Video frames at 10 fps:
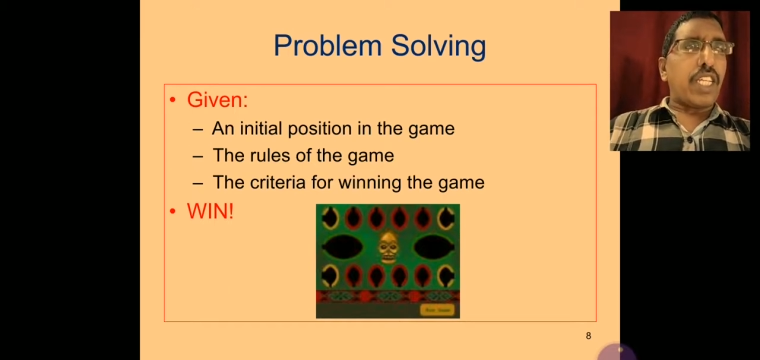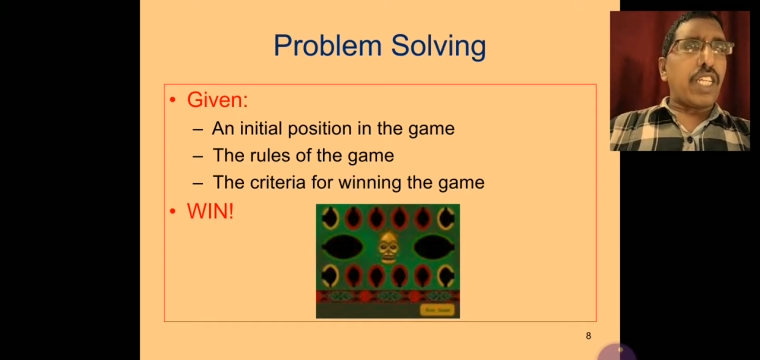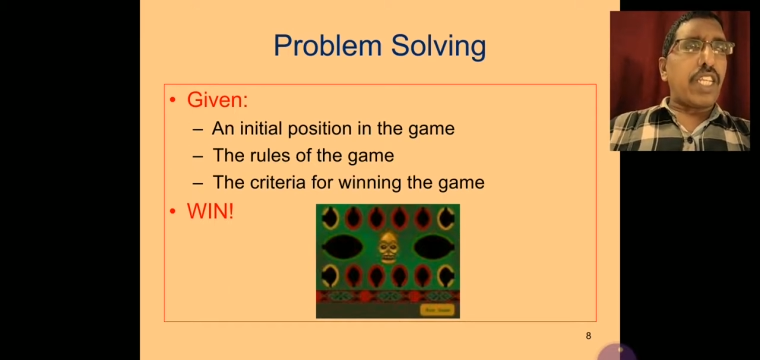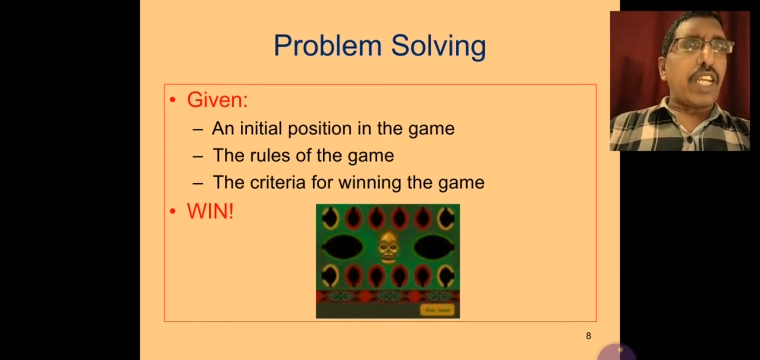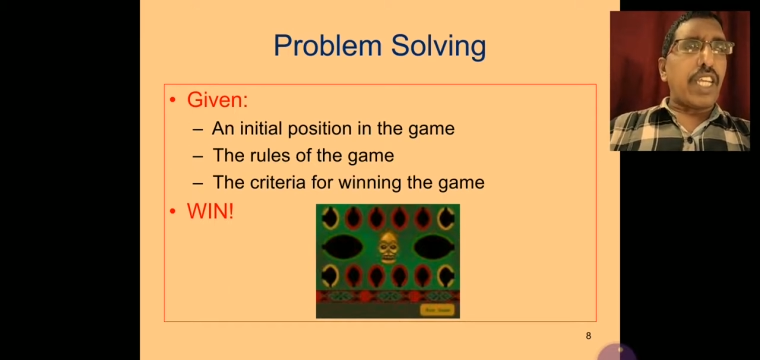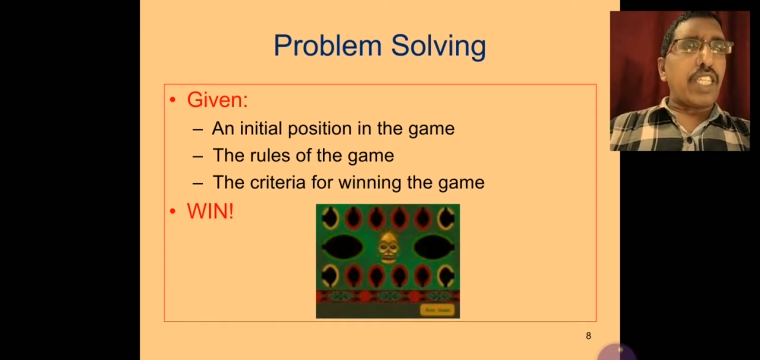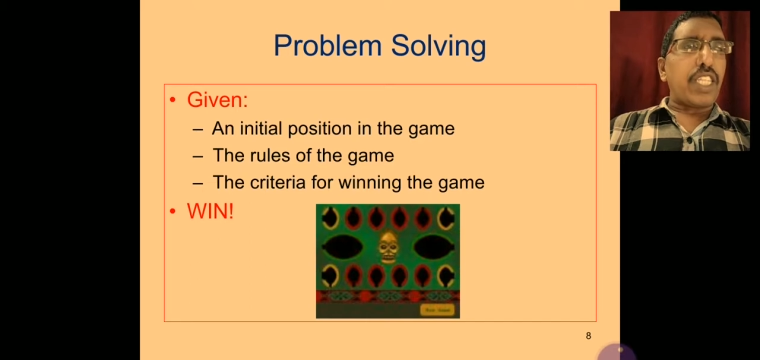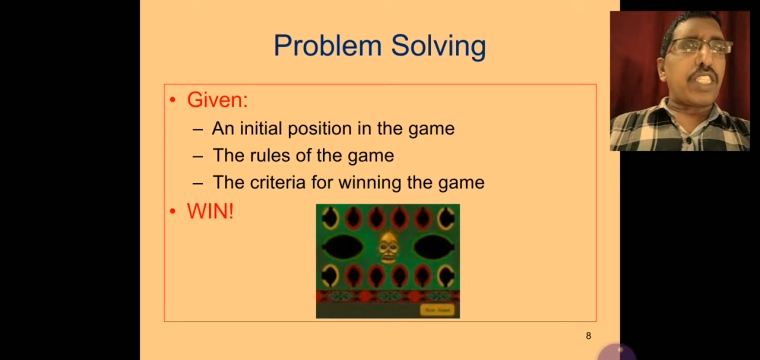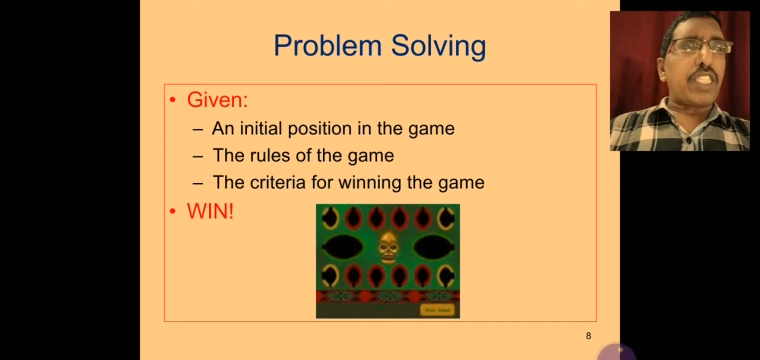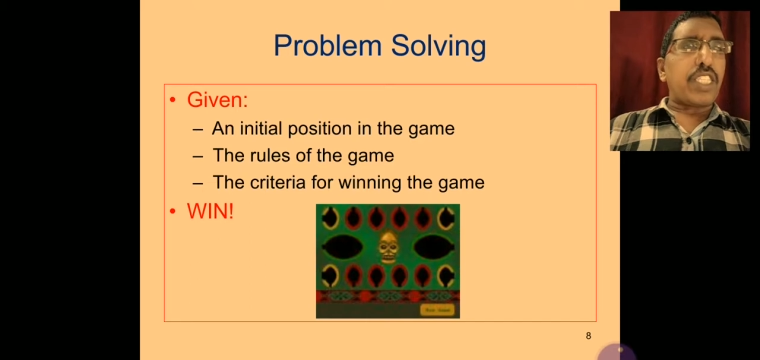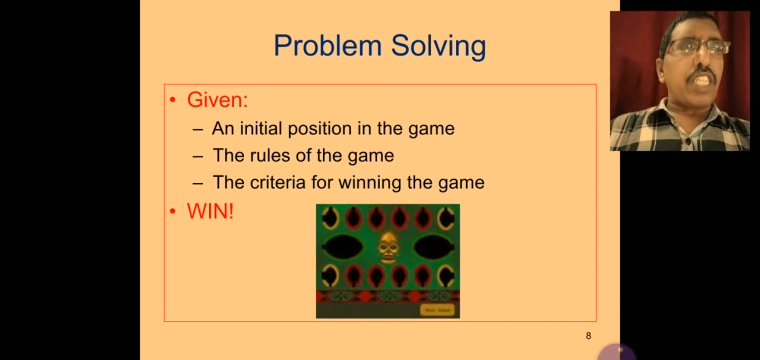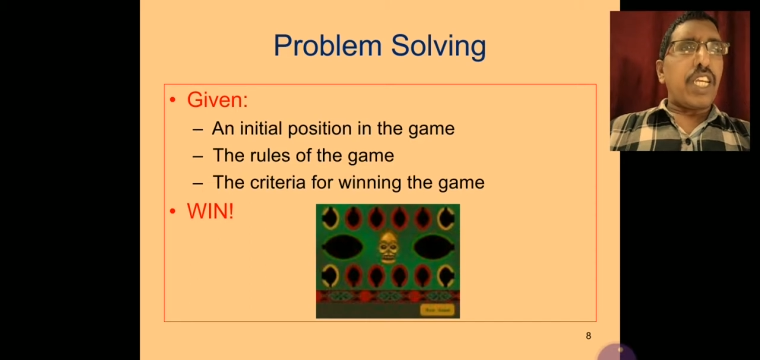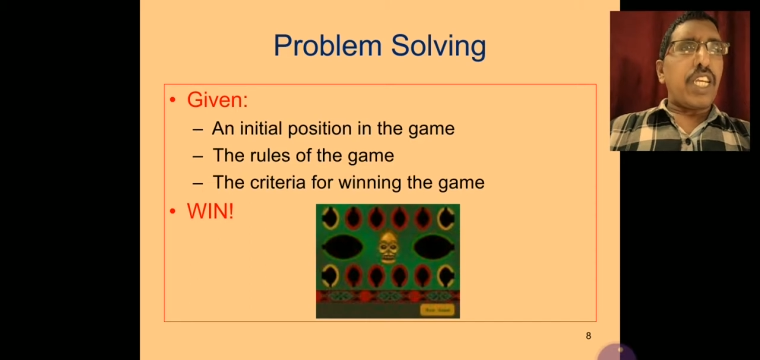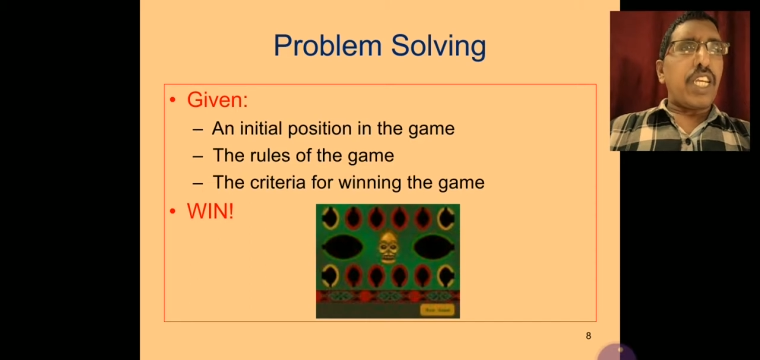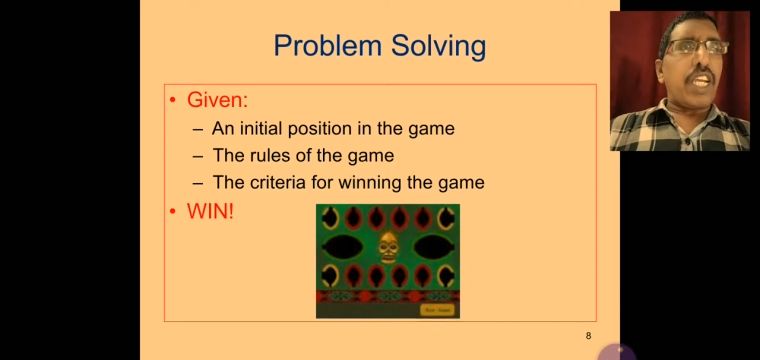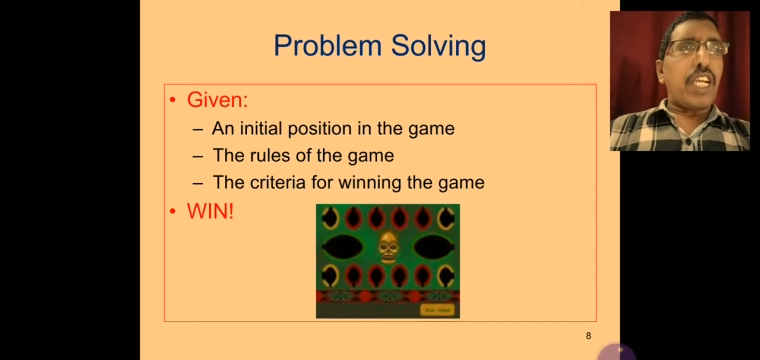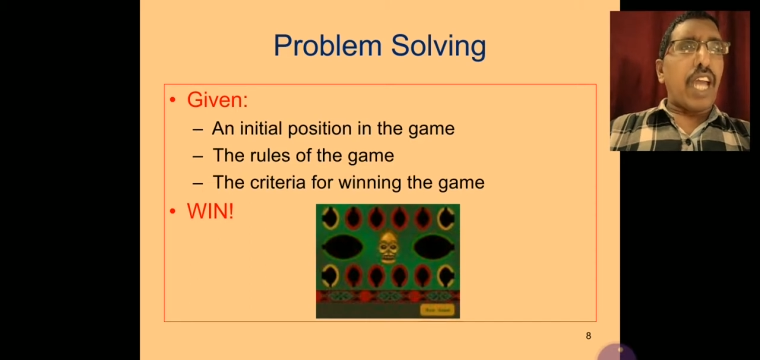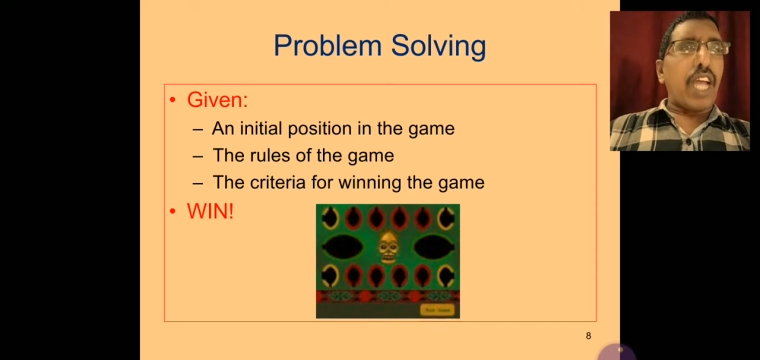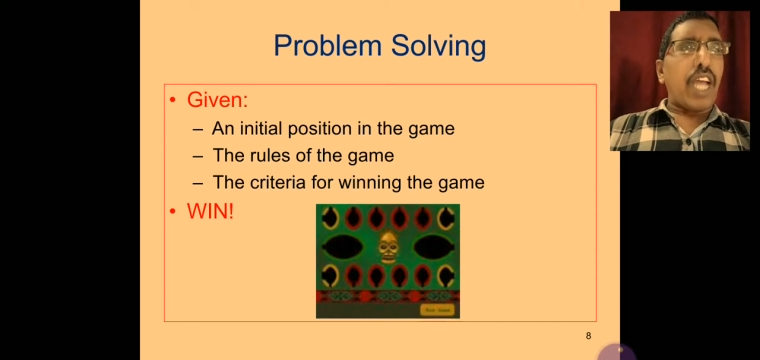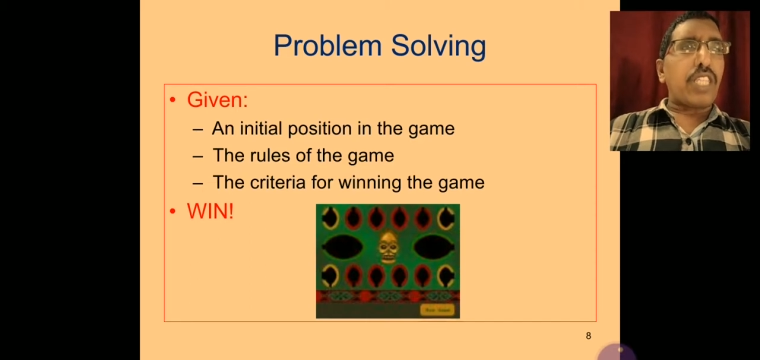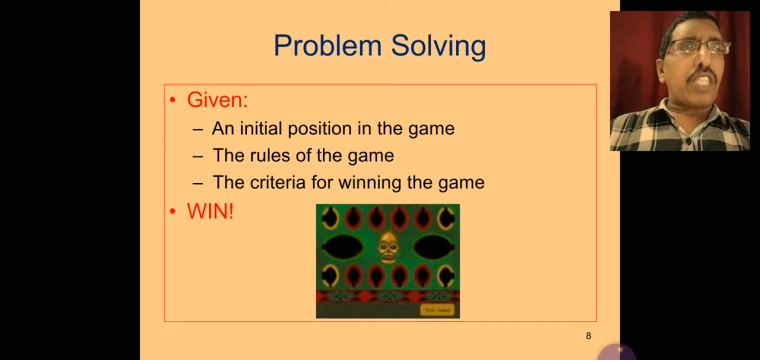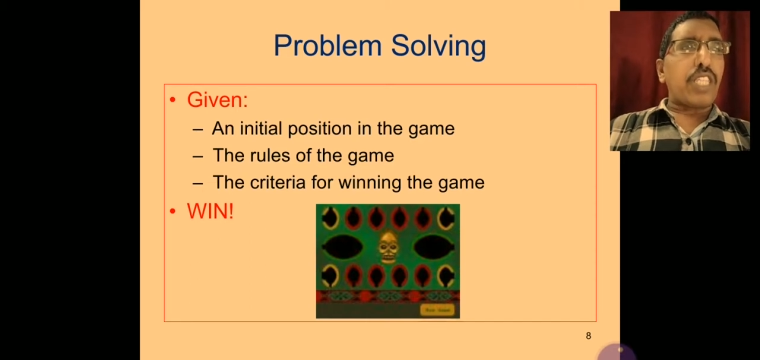That is, it has to